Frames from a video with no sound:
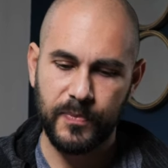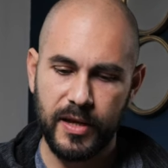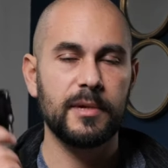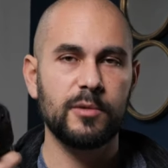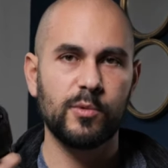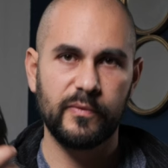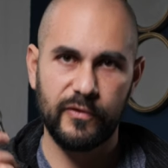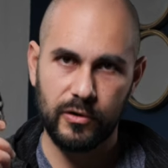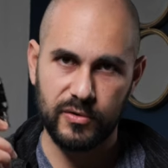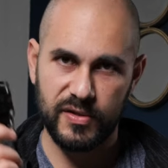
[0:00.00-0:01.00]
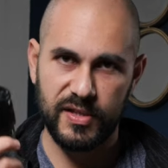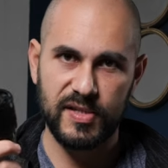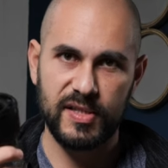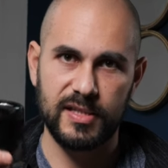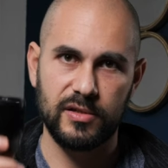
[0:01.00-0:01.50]
The minimum focus
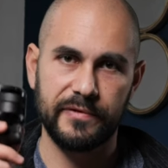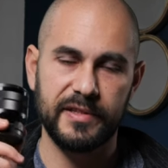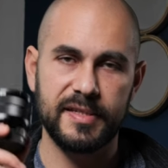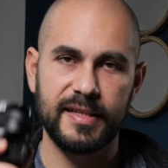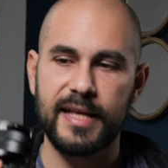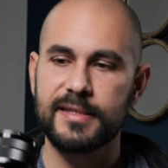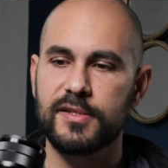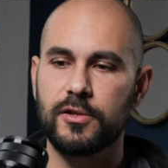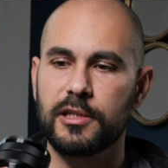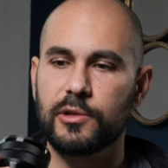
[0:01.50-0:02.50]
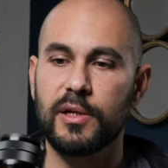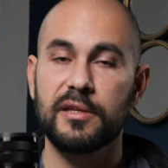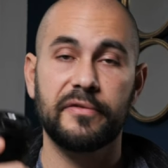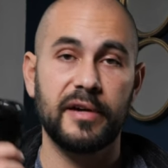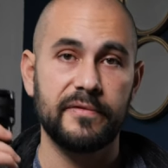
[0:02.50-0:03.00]
distance of this lens is only
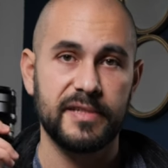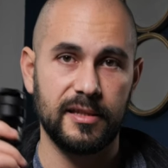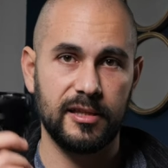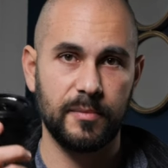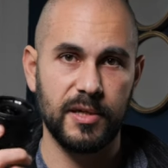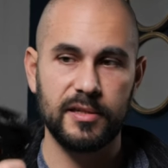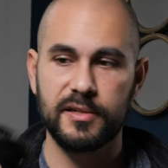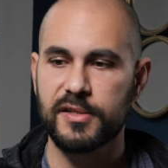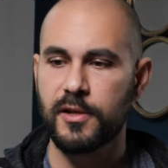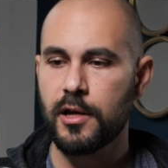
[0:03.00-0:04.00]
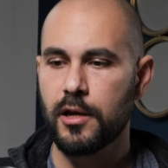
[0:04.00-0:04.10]
25 centimeters,